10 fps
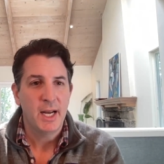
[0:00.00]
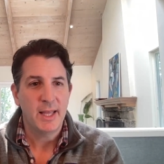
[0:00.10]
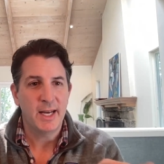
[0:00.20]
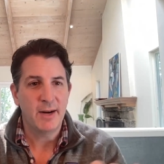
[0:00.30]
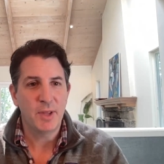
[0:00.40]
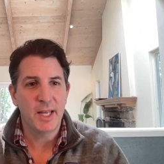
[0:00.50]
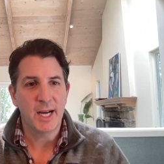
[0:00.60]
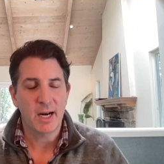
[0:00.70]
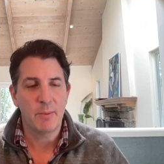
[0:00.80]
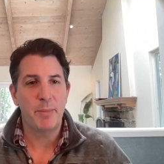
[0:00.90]
And then everything
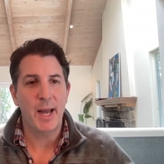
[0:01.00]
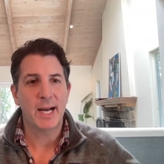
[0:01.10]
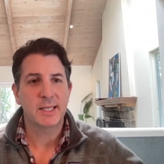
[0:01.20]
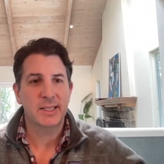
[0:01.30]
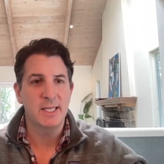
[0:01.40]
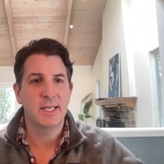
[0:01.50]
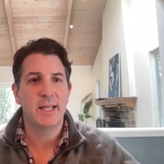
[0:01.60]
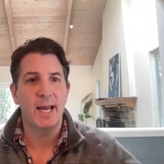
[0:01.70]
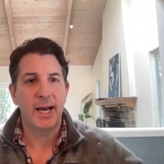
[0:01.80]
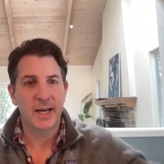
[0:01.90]
kind of backs
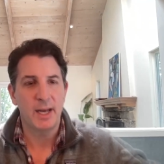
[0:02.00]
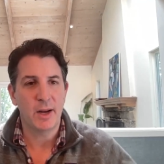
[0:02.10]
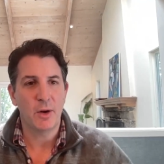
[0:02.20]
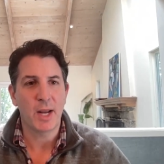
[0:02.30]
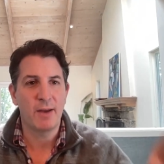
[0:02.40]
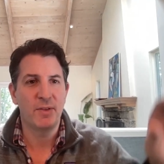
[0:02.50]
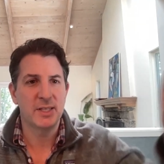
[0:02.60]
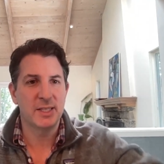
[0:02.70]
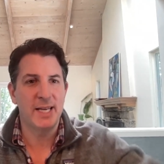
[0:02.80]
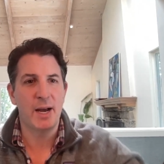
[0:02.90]
into that. And okay, if
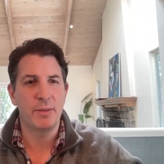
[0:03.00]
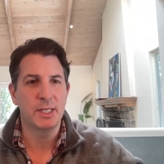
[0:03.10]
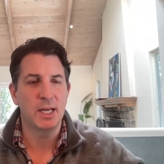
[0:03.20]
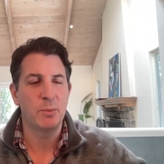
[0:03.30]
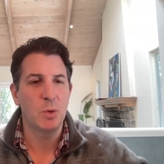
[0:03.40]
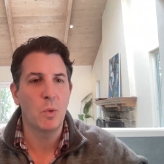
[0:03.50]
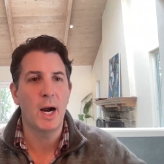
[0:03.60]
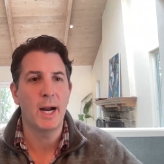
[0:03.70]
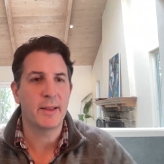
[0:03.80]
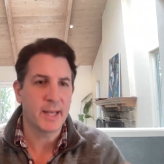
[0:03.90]
this is down, then tell me why.